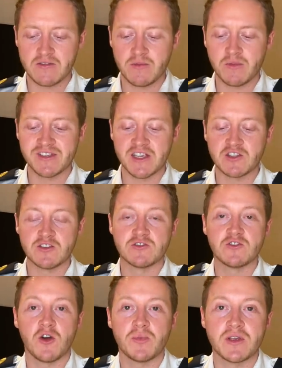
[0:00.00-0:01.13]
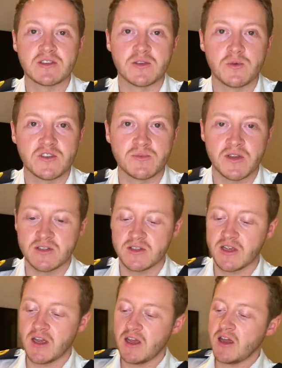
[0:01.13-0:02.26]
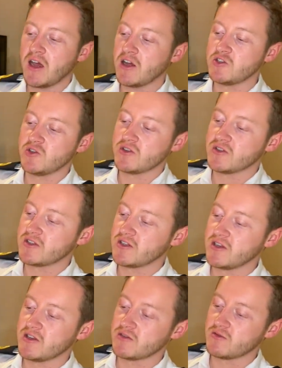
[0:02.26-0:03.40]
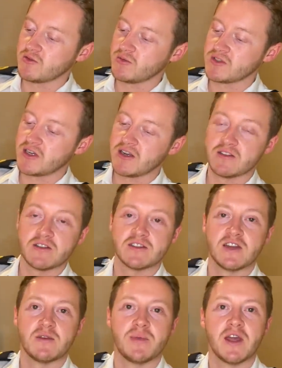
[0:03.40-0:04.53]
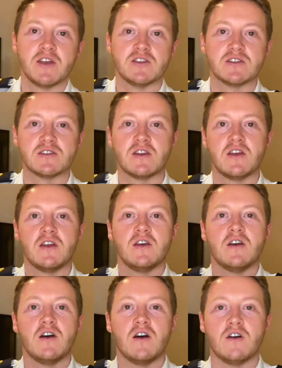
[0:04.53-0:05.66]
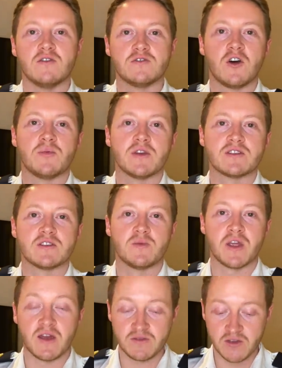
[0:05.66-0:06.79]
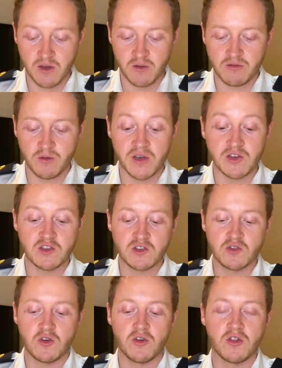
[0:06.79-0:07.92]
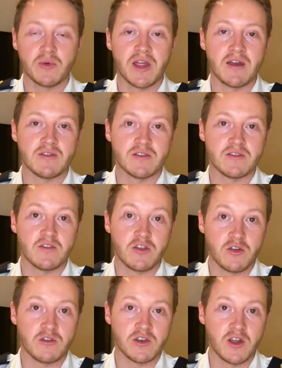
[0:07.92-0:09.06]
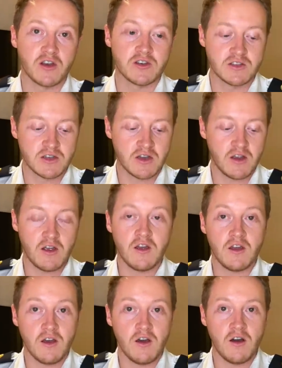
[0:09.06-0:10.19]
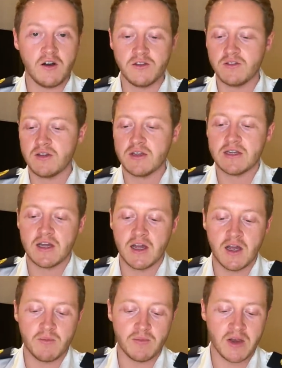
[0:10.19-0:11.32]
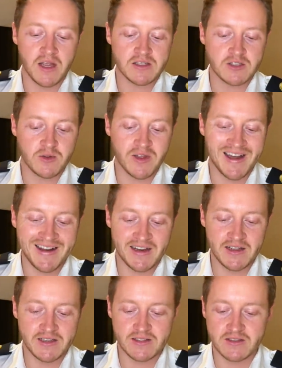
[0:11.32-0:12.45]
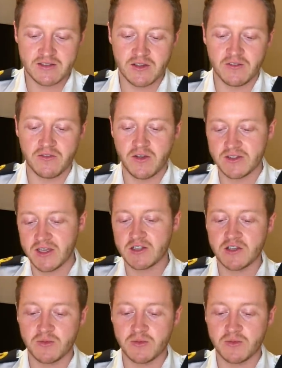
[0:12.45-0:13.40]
familiarisation topics that were expected. As you can see, these are all double-sided. There's 9 pages of topics that we have to go through and ensure that we have a thorough knowledge on. Let's do the highlights. So the first section